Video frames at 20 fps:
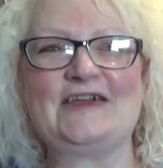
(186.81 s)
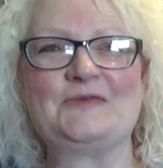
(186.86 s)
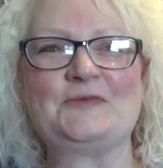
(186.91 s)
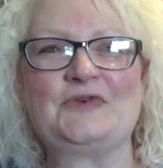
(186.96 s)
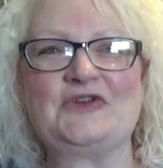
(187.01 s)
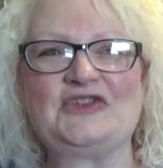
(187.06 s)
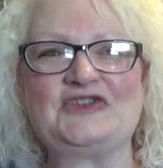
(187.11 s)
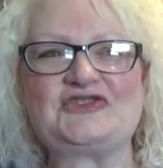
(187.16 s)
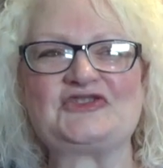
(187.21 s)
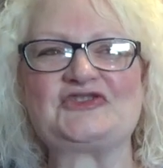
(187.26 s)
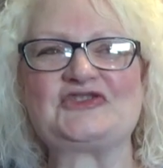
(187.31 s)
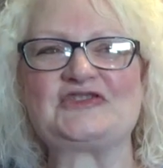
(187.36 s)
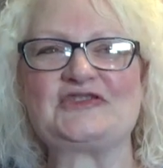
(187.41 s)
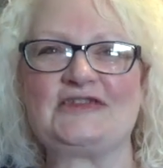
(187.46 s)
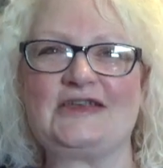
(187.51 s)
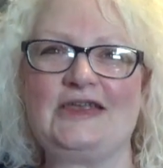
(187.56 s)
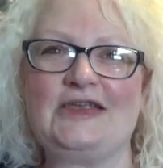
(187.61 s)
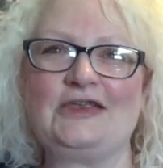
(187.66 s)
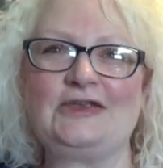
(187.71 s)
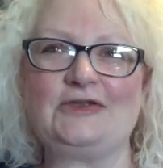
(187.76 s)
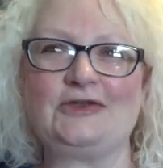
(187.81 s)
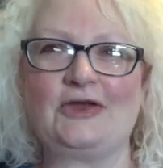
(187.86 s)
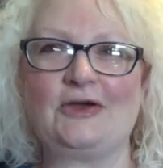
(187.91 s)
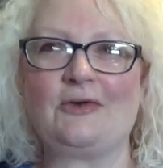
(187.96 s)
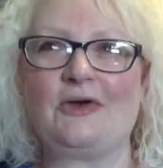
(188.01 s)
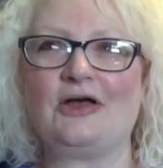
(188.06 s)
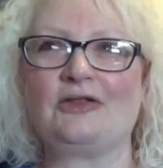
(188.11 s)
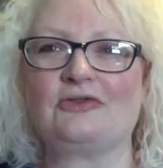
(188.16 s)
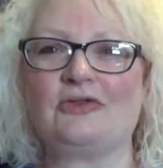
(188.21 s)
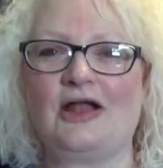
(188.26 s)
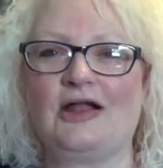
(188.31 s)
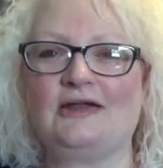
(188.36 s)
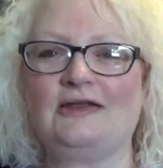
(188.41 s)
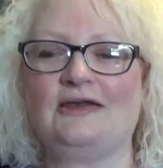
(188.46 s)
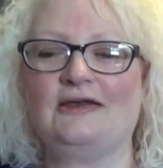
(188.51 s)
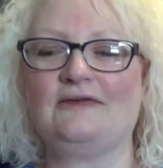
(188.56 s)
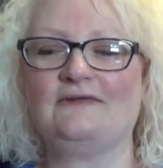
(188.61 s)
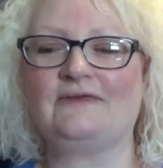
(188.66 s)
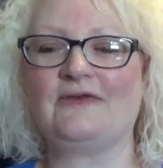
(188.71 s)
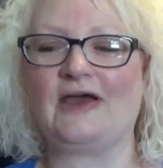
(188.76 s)
which you know a lot
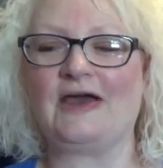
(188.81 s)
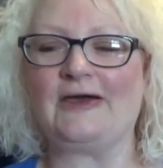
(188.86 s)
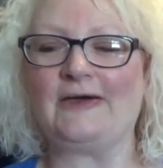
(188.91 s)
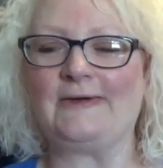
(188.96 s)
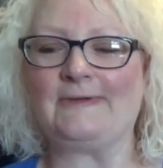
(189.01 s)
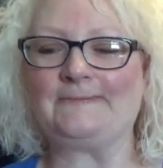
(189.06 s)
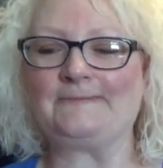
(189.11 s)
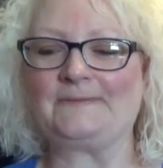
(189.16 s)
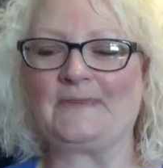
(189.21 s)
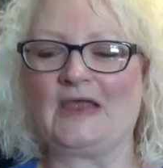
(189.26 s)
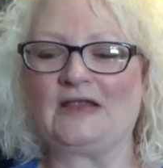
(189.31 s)
of um,